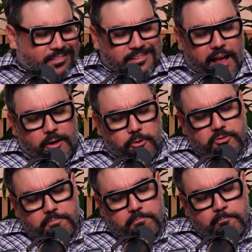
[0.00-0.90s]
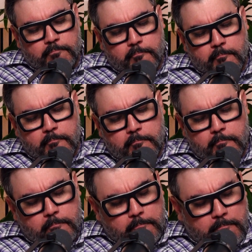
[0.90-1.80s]
Tacos
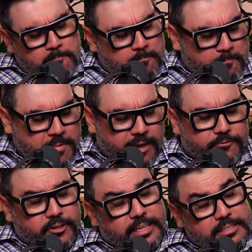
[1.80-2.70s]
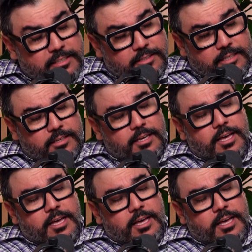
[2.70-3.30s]
make for instant